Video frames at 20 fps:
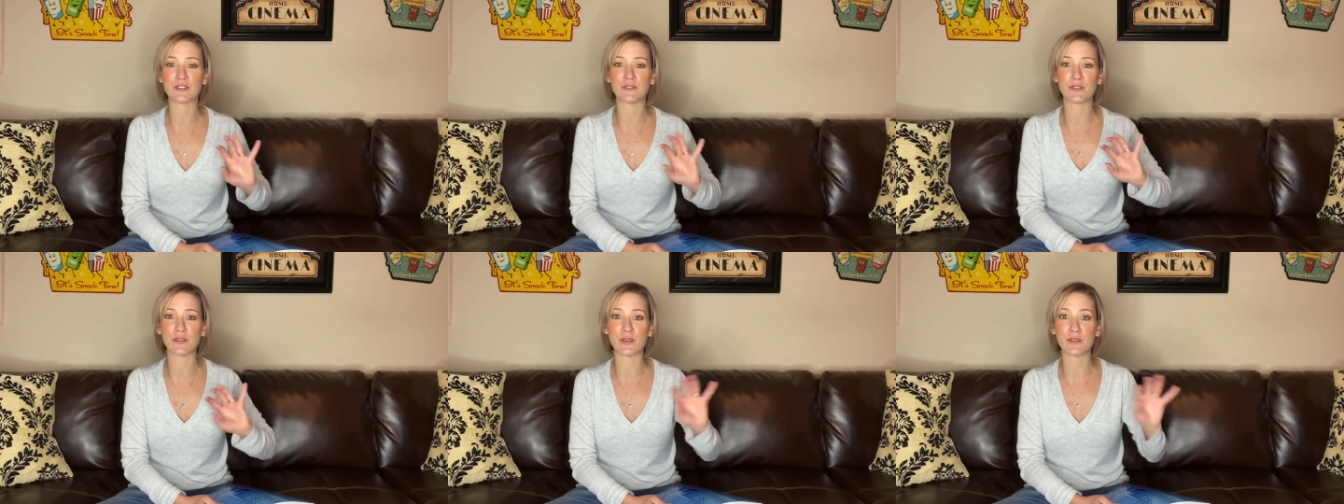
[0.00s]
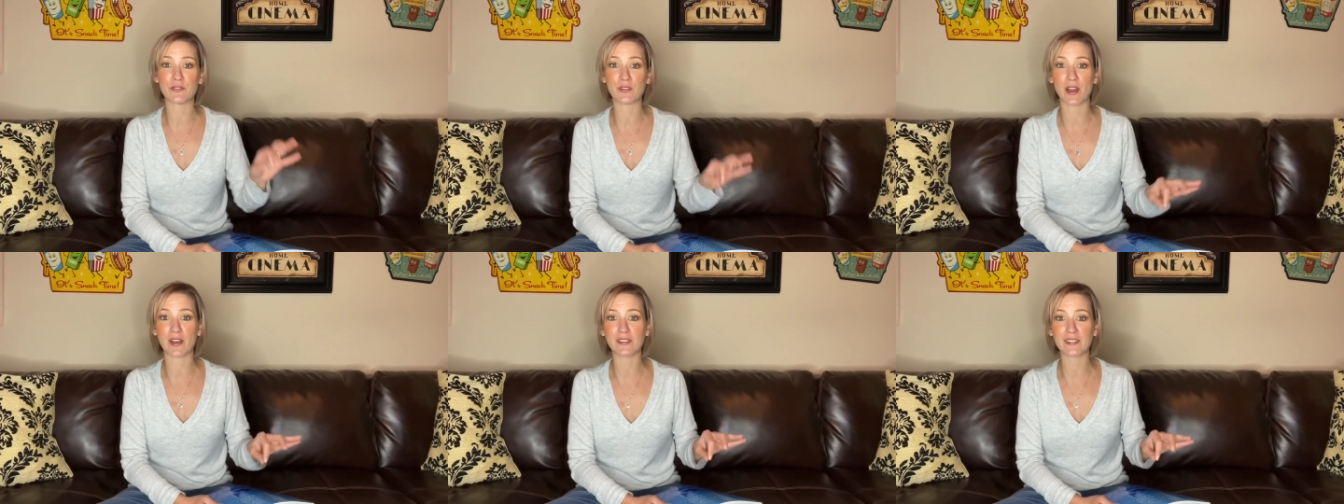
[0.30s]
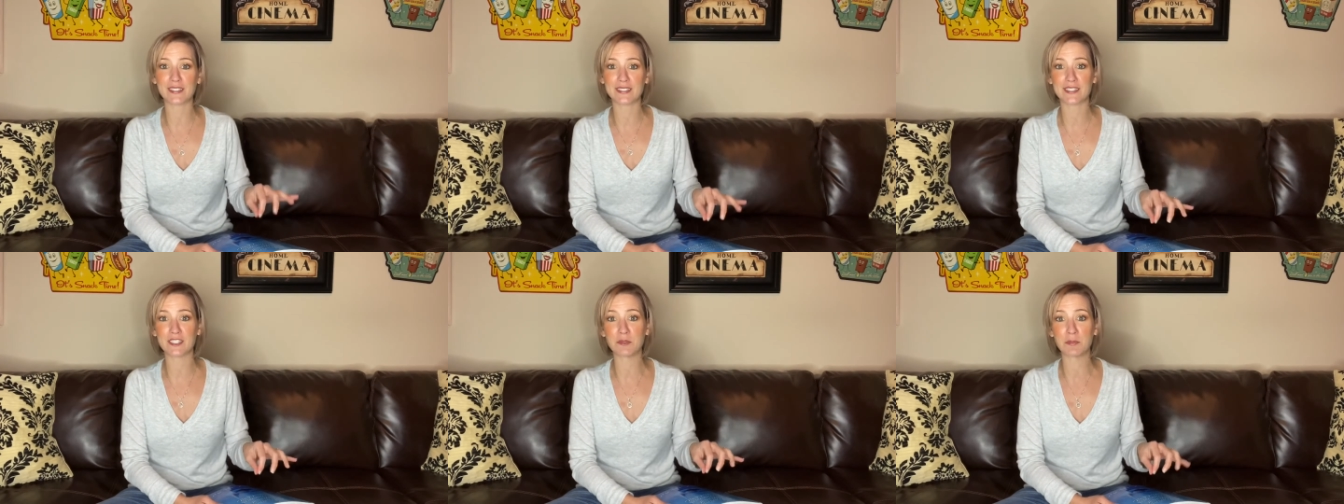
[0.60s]
If you have not
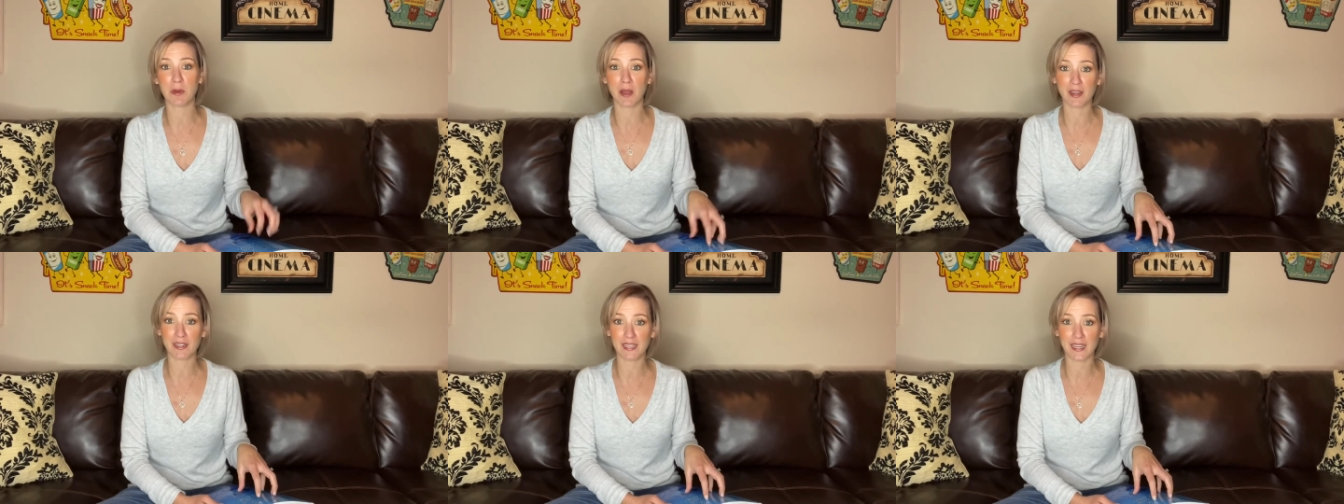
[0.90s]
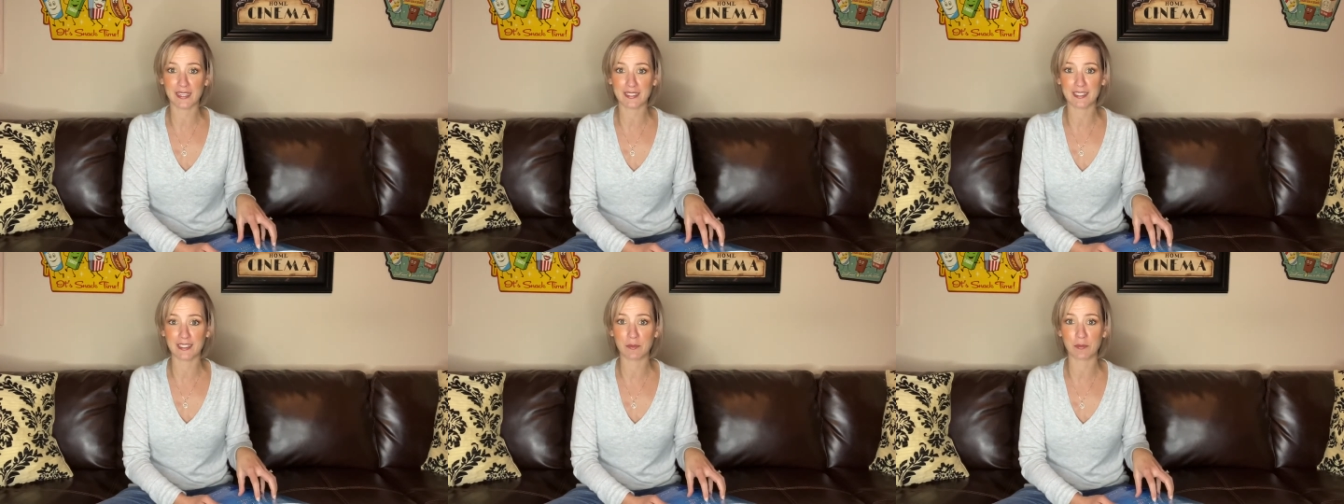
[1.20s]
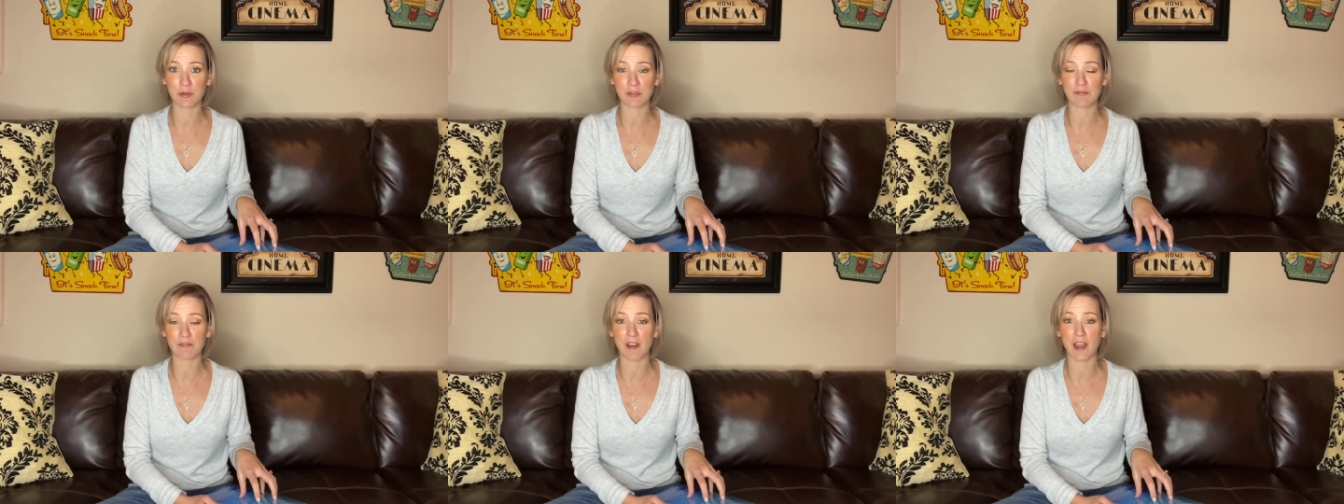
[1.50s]
listened to podcast
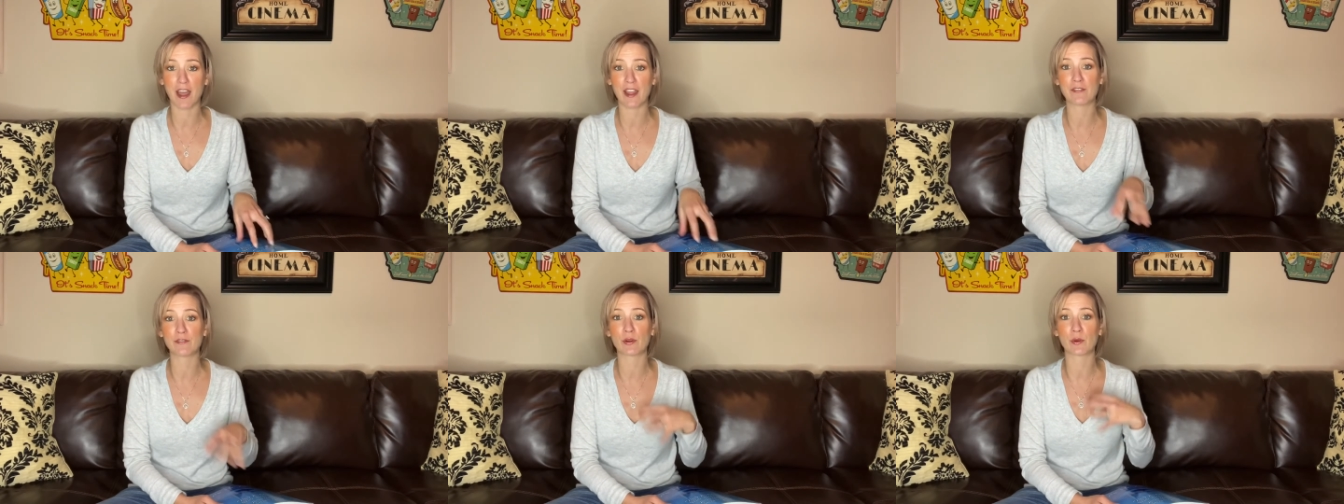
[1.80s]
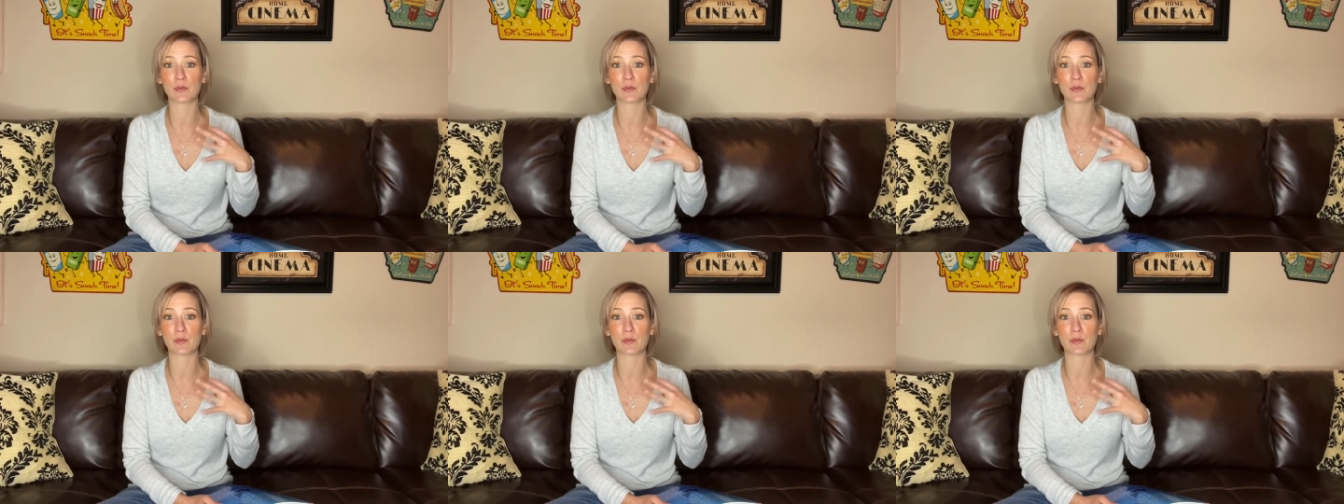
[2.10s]
number five,